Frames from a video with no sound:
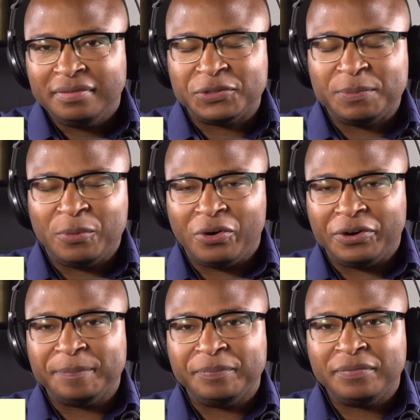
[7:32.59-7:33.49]
this
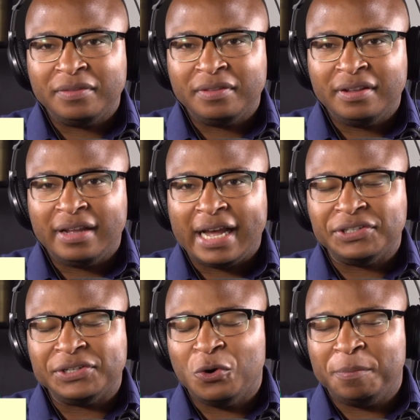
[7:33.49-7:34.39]
morning. I
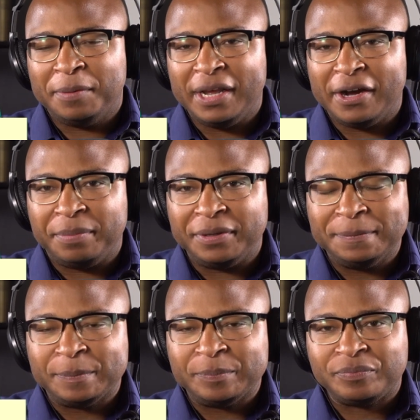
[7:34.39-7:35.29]
just hope I'm
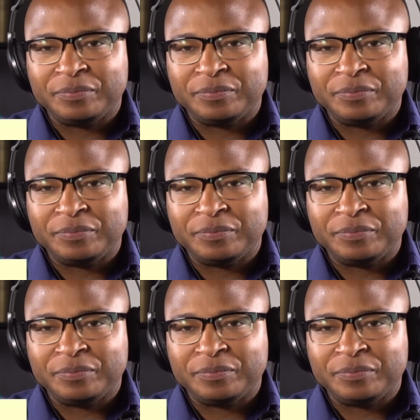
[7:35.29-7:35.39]
helping.